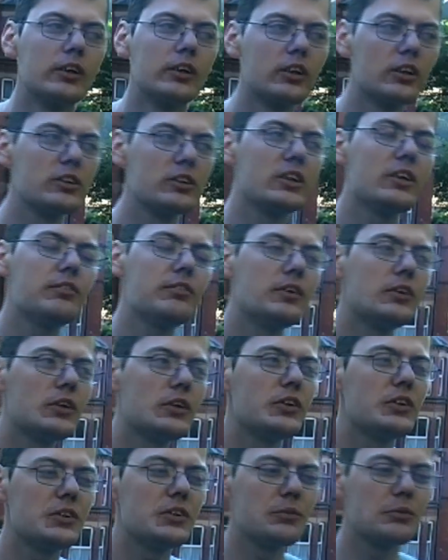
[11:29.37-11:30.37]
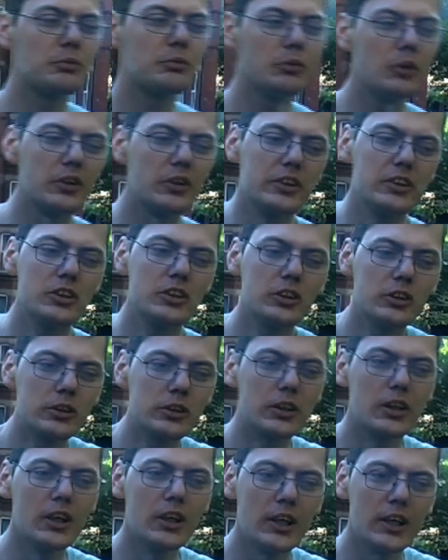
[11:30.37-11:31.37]
Because if you're doing something wrong, you should
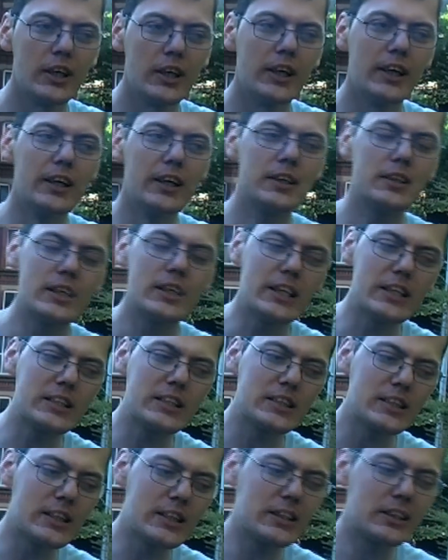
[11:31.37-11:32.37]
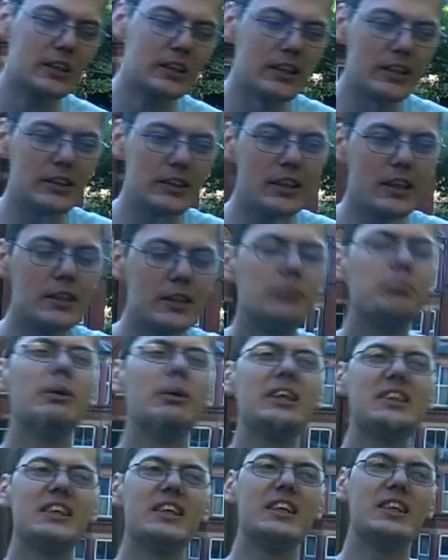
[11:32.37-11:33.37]

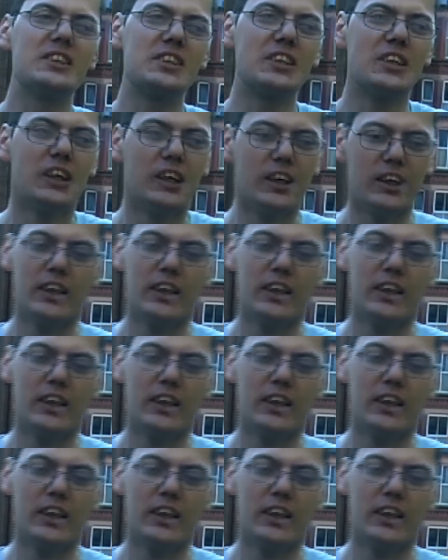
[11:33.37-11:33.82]
admit it,